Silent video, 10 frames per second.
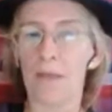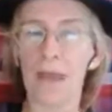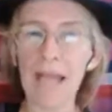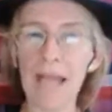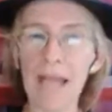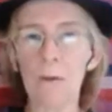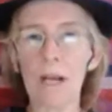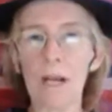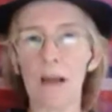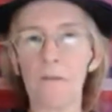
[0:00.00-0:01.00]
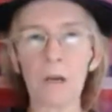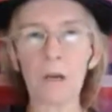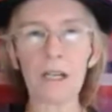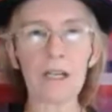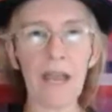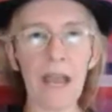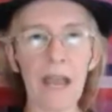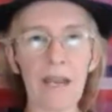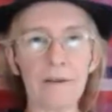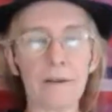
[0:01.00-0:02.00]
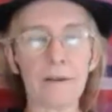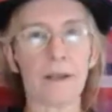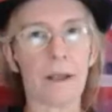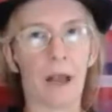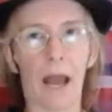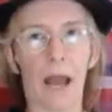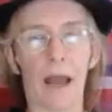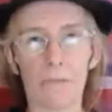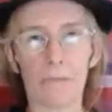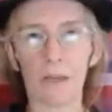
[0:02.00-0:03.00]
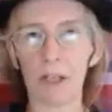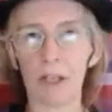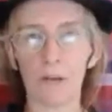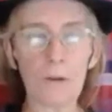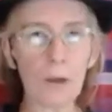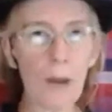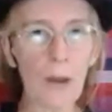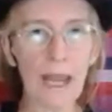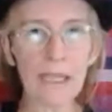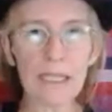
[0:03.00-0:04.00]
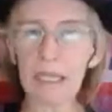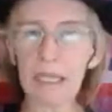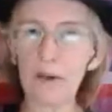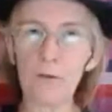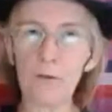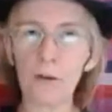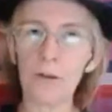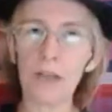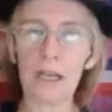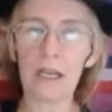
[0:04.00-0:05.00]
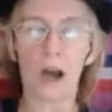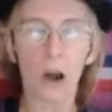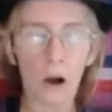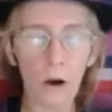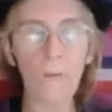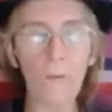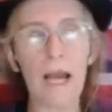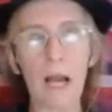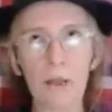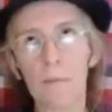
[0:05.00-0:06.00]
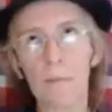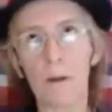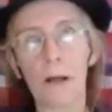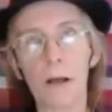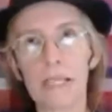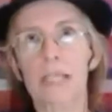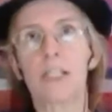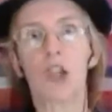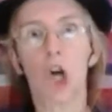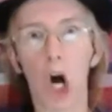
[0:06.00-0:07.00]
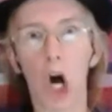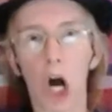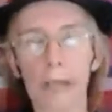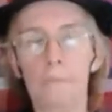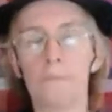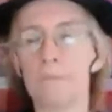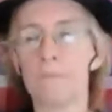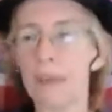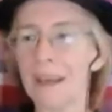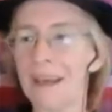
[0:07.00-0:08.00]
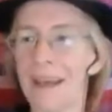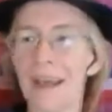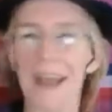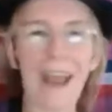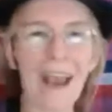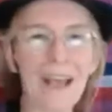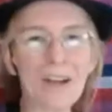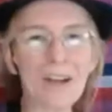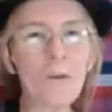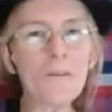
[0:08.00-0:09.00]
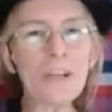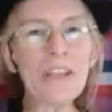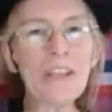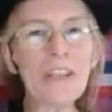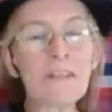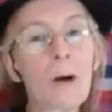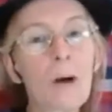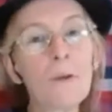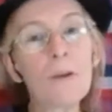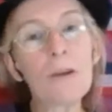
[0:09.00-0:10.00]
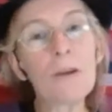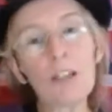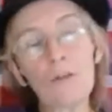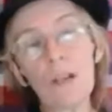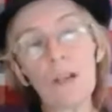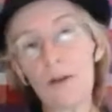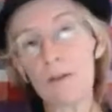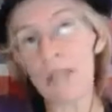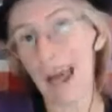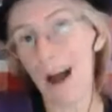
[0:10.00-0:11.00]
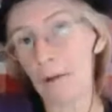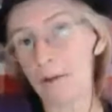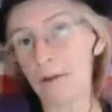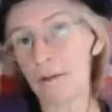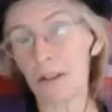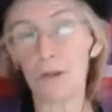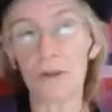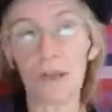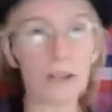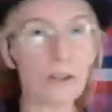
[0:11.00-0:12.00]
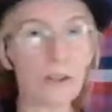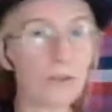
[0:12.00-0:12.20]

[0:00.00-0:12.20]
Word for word: that's what I got for you today. I'm giving you a few ways to get over the, oh my God, the pause is gone and hopefully this will help you get, get your videos out. You can